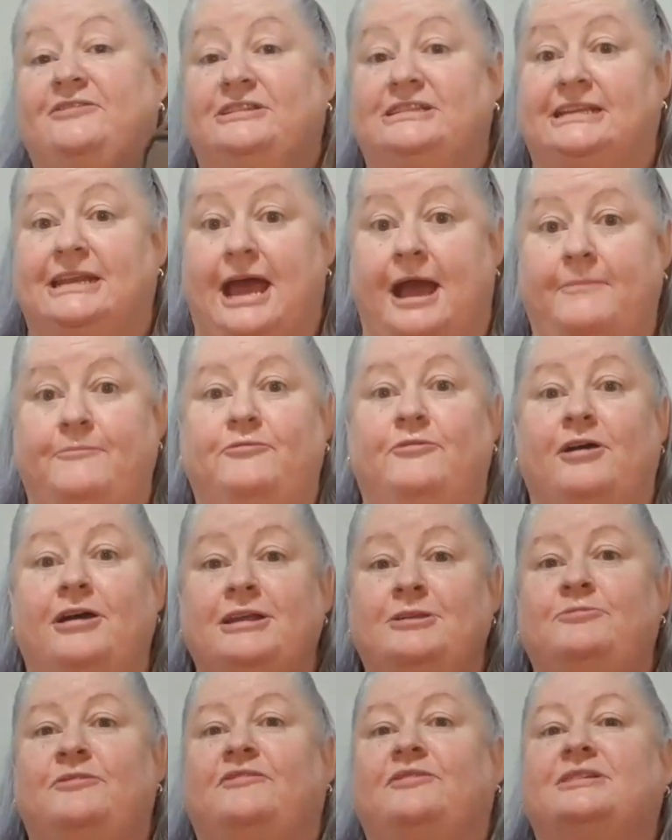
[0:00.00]
if it's an
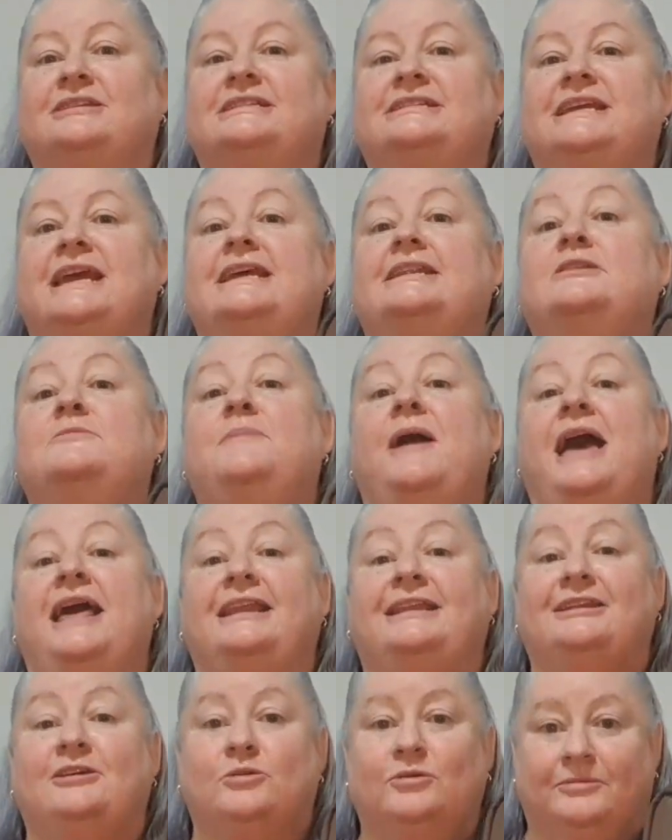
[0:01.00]
upright, we've got a standard
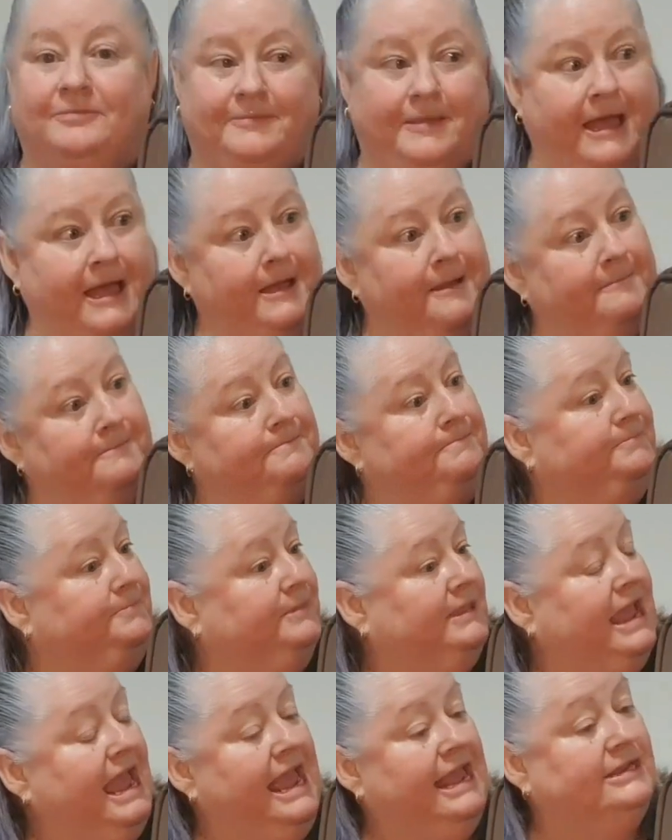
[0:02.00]
padded um,
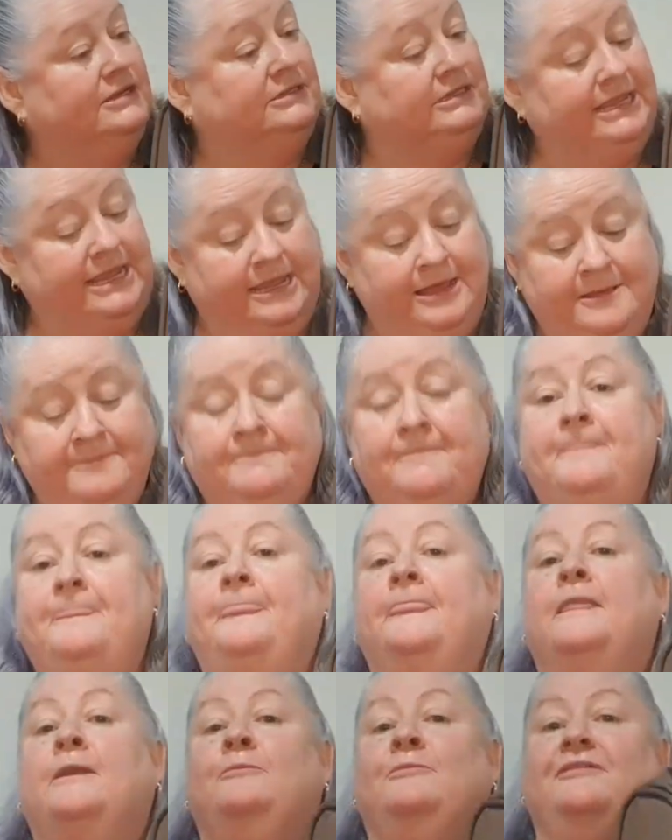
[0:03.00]
handle here.
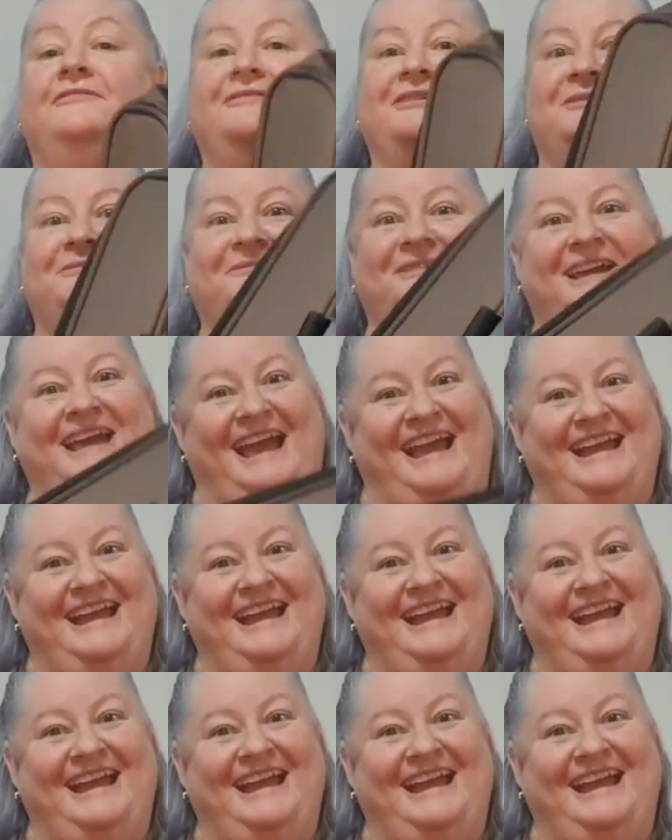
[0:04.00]
We've got a